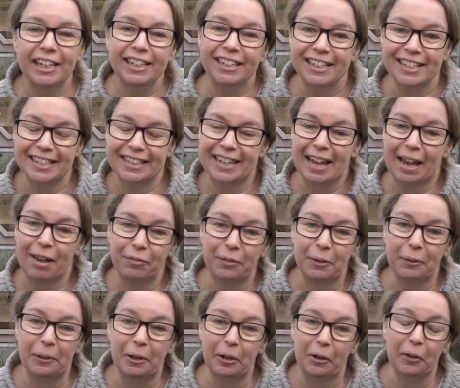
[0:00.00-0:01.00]
nice to have
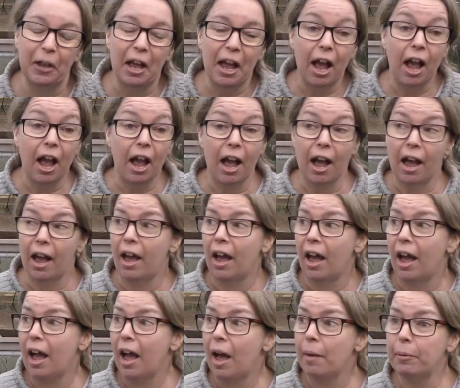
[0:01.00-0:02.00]
you along.
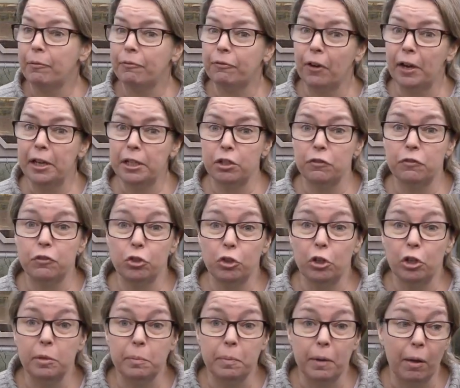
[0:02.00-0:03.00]
I'm afraid you've
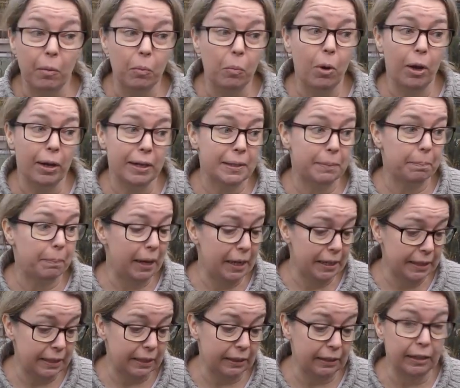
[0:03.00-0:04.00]
joined me on what is
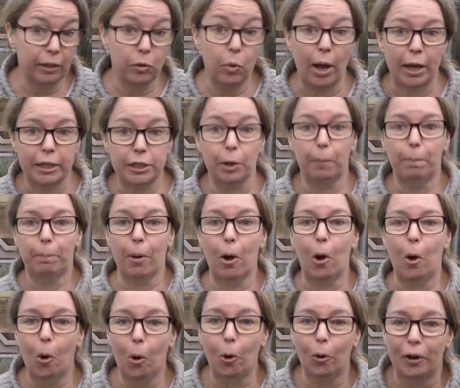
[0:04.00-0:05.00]
basically quite a
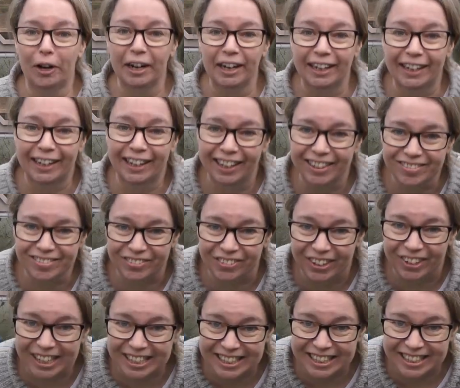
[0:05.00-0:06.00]
boring
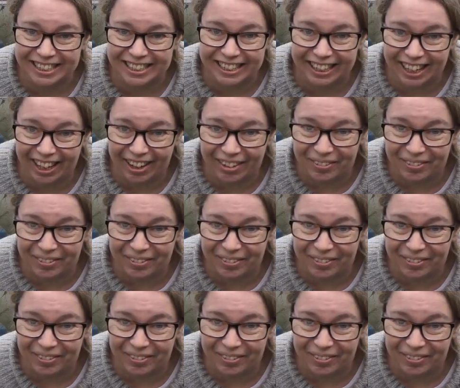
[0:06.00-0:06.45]
video.